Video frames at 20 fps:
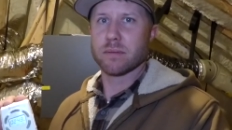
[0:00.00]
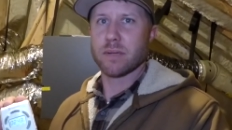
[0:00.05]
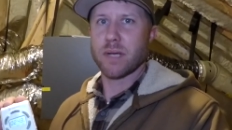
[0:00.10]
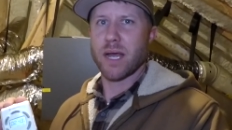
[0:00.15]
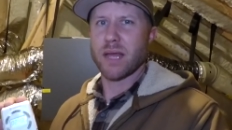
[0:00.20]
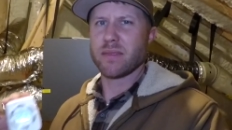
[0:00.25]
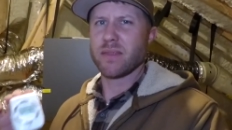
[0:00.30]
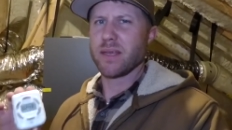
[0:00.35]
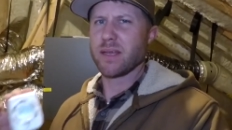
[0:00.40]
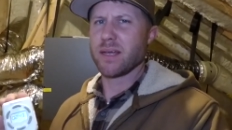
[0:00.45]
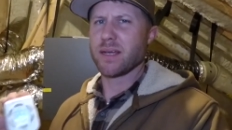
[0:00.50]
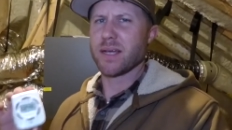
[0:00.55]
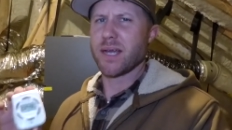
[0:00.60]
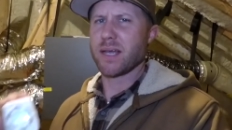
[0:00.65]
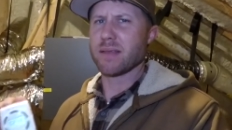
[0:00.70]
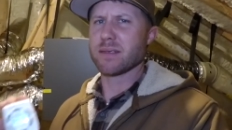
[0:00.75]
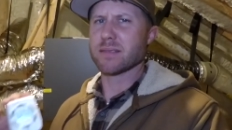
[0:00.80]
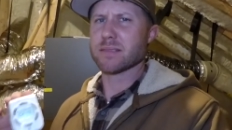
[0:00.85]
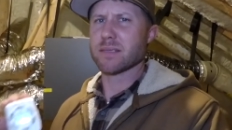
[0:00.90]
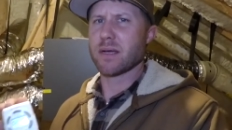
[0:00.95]
I think I
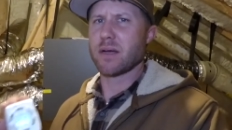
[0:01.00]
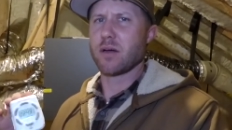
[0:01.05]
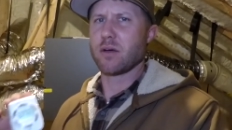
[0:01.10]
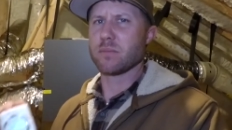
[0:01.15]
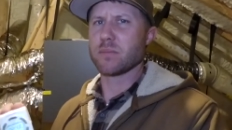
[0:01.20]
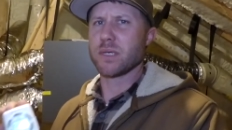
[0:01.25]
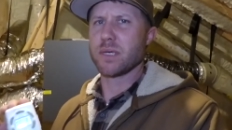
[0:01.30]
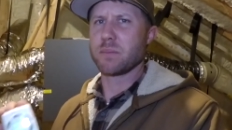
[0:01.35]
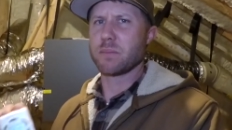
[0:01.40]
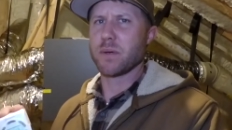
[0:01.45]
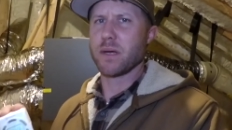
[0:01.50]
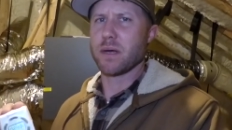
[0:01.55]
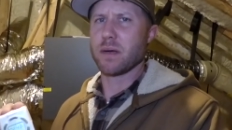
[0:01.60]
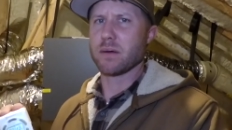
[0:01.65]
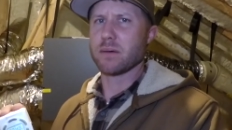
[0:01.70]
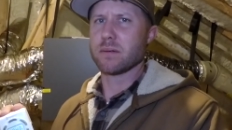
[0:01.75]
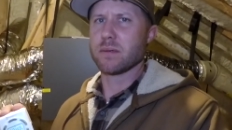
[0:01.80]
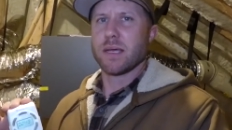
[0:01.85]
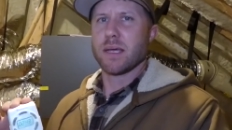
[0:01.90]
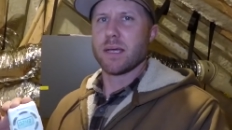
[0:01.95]
got this at Home Depot.
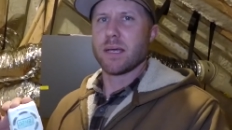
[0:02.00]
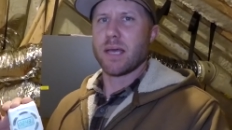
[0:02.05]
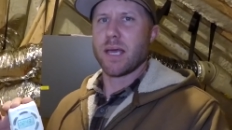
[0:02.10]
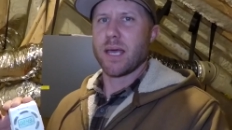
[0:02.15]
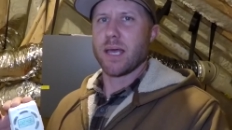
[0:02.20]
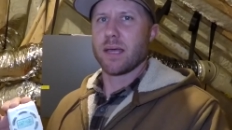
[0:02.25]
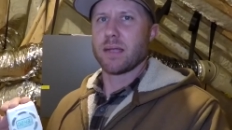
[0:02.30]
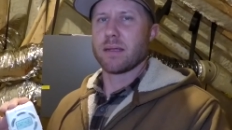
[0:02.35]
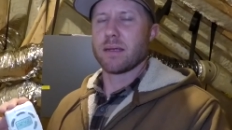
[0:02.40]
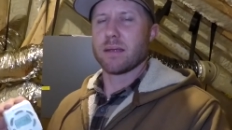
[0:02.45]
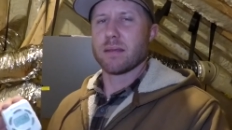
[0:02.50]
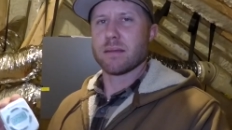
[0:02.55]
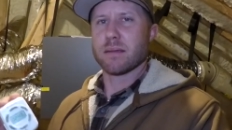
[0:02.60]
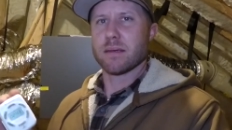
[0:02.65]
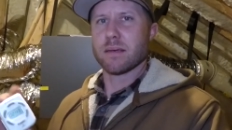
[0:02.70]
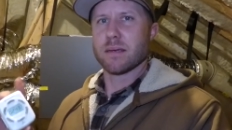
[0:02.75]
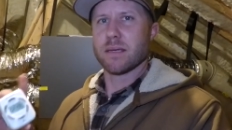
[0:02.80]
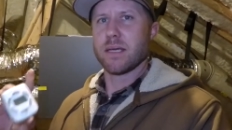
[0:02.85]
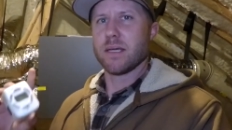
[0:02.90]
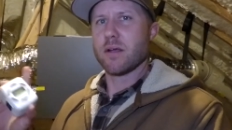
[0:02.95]
And
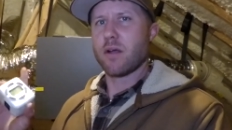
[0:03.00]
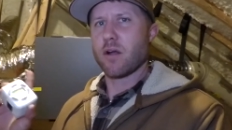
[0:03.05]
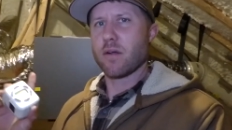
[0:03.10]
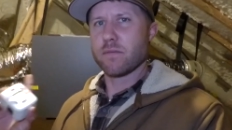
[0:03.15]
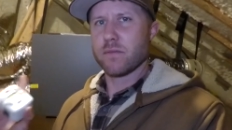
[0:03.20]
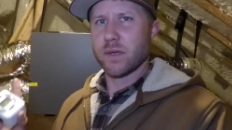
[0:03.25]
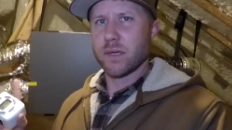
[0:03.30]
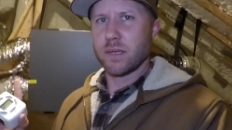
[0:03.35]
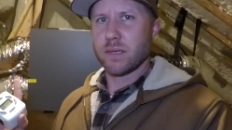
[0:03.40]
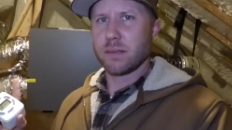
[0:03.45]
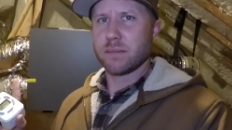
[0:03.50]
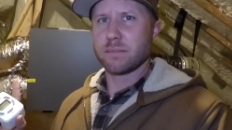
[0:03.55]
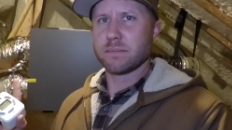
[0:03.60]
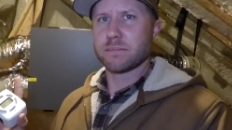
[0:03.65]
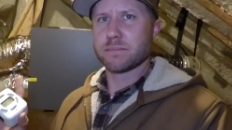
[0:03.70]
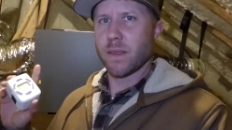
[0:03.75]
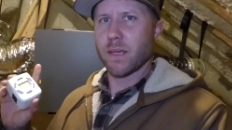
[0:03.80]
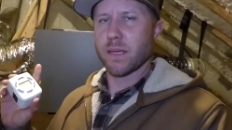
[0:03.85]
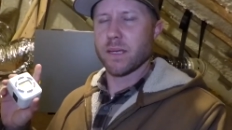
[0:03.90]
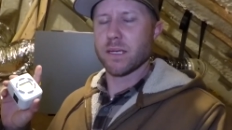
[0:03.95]
the ERV,
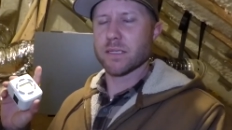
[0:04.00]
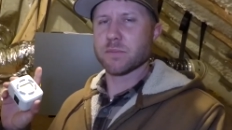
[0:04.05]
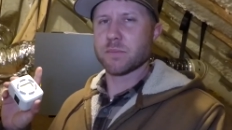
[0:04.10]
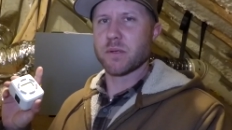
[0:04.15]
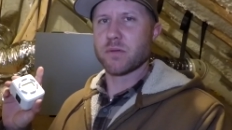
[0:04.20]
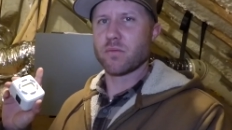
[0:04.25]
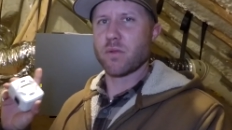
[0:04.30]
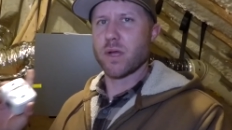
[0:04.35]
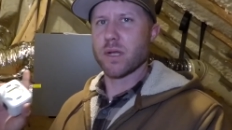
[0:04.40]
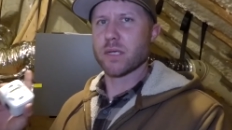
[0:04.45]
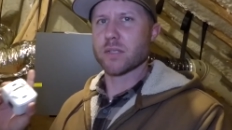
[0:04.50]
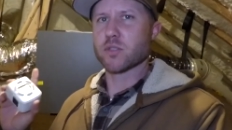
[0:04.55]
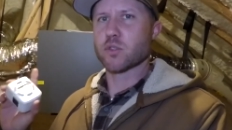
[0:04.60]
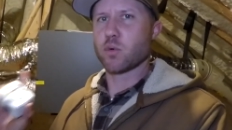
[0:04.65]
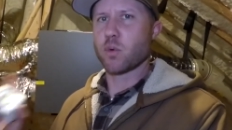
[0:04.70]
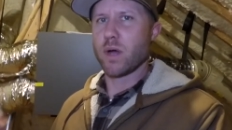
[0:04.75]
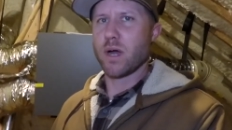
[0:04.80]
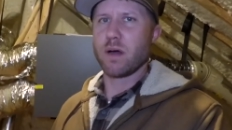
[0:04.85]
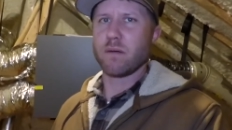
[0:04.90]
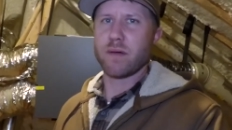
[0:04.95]
it's been running
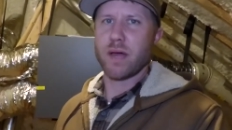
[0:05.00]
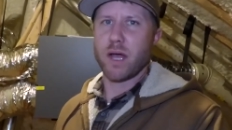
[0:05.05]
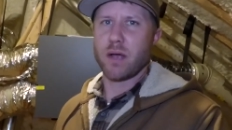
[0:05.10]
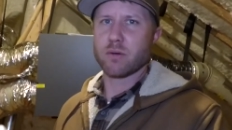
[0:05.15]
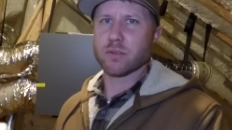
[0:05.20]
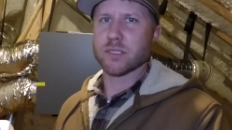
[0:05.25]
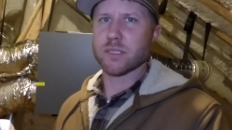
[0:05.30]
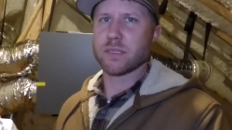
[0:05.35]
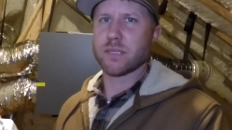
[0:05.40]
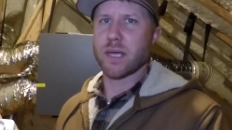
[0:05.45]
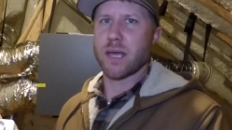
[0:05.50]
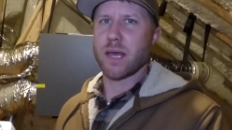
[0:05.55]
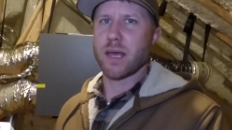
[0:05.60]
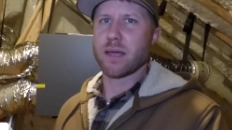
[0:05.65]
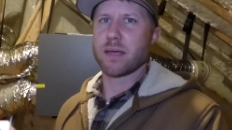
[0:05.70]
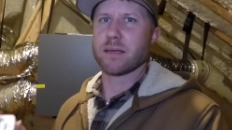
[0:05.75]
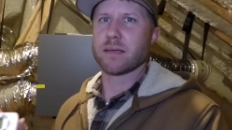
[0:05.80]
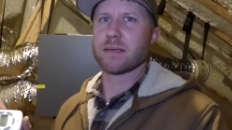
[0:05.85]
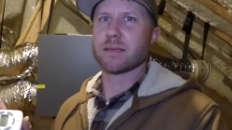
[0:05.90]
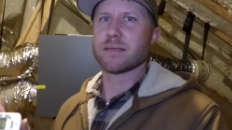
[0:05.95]
12 hours a
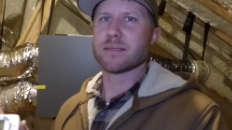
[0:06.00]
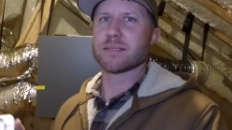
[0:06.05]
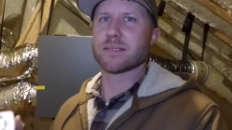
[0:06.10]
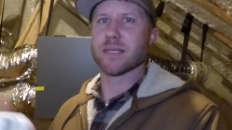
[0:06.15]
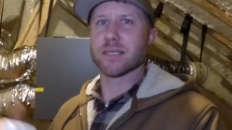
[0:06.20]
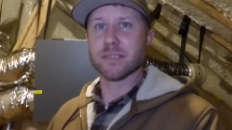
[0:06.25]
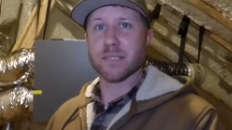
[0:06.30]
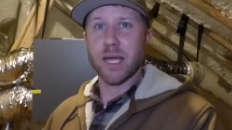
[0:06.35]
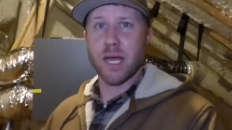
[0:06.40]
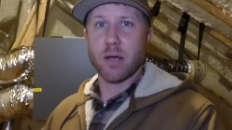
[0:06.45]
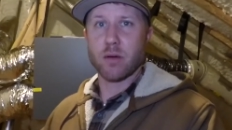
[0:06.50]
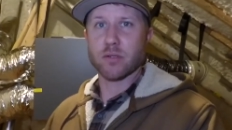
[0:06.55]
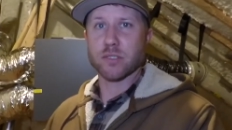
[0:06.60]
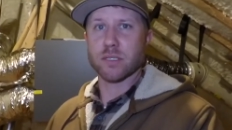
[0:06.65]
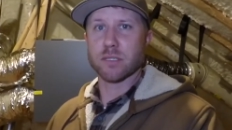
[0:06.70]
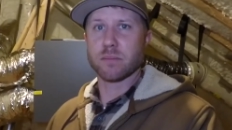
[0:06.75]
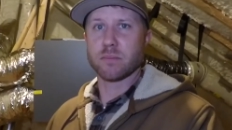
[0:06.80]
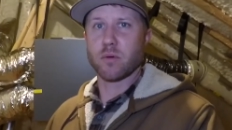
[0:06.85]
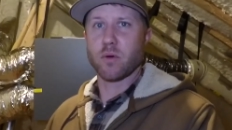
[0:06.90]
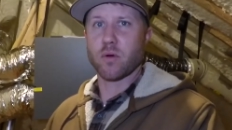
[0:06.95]
day, 6 hours in
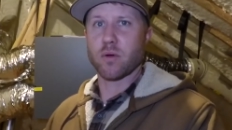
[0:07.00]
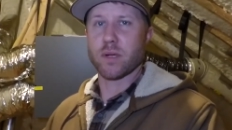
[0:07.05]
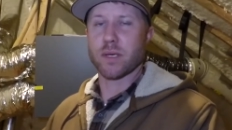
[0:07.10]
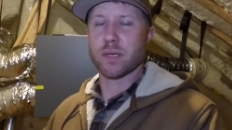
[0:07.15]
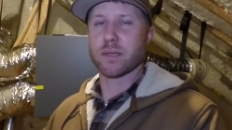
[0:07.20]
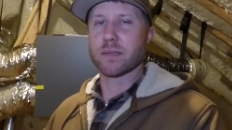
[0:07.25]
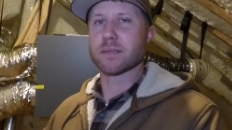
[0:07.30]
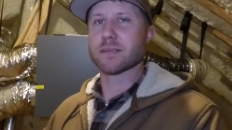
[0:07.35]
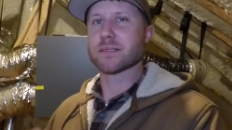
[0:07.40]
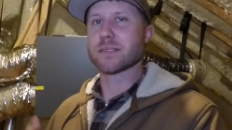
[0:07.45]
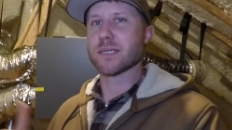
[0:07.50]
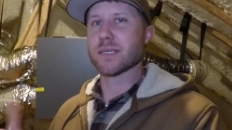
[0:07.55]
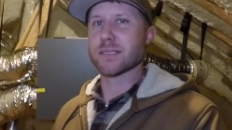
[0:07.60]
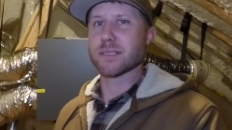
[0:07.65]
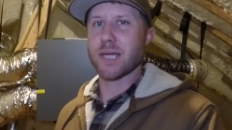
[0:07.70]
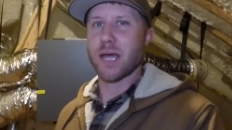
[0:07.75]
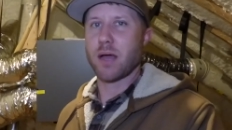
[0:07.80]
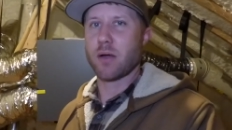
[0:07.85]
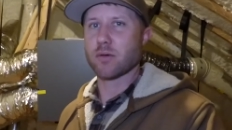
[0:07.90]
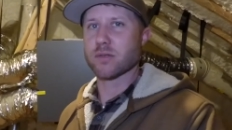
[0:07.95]
the morning, 6
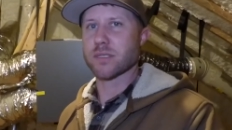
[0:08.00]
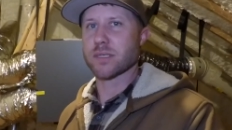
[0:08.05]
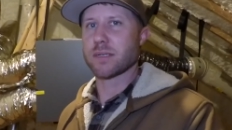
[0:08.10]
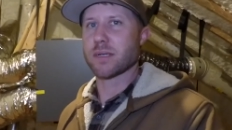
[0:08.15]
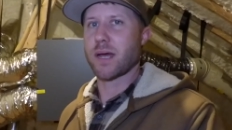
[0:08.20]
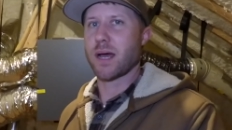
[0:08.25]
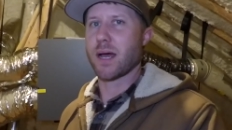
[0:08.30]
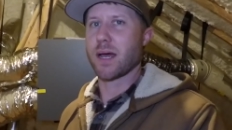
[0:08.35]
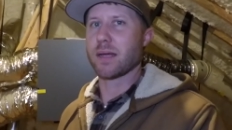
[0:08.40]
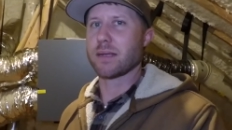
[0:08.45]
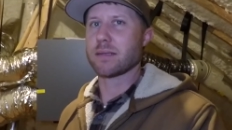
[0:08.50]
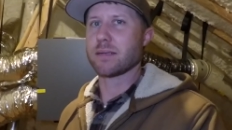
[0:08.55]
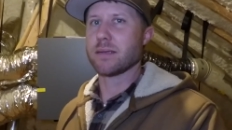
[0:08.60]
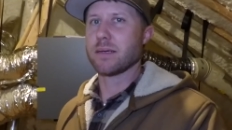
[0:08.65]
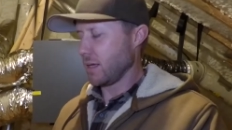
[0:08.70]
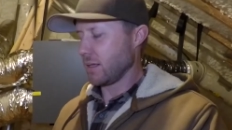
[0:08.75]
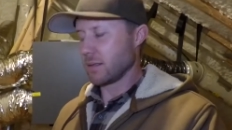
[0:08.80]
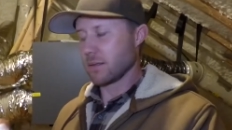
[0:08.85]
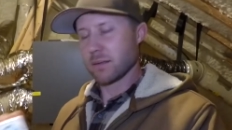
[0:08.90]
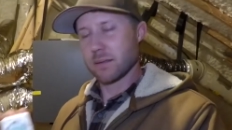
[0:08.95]
hours at night.
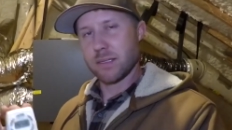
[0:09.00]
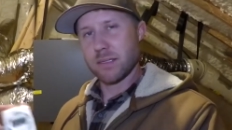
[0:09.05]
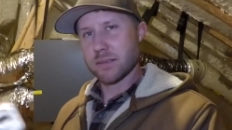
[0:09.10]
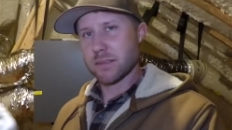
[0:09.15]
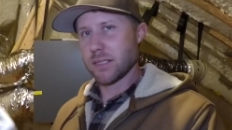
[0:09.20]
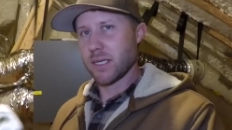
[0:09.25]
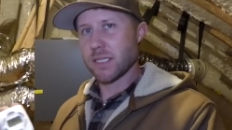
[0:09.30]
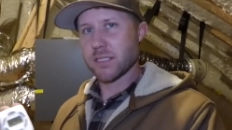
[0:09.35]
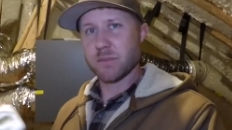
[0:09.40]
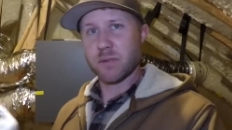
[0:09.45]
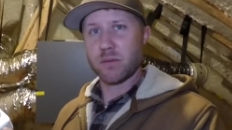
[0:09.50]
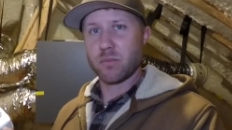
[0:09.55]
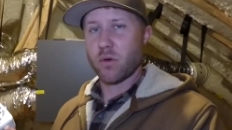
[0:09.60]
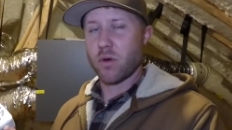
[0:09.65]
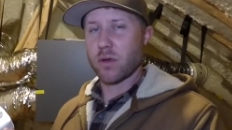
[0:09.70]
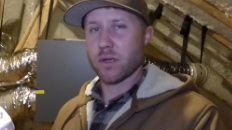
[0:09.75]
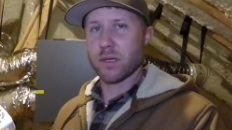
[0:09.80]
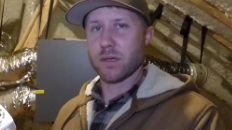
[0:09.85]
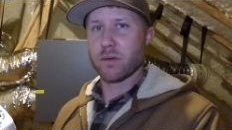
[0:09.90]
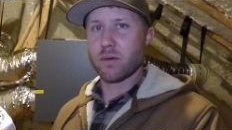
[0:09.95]
This thing's been
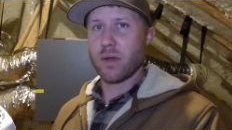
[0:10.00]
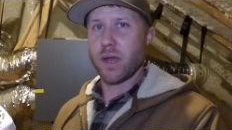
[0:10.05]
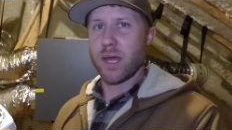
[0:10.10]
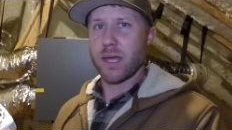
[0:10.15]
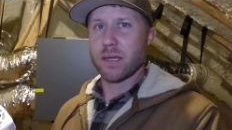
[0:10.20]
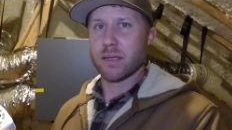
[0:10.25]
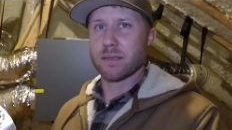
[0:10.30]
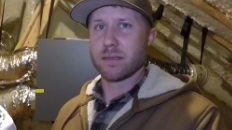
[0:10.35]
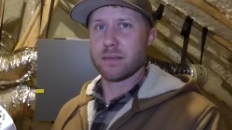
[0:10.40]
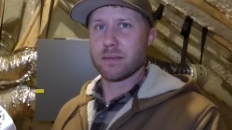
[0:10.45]
working great.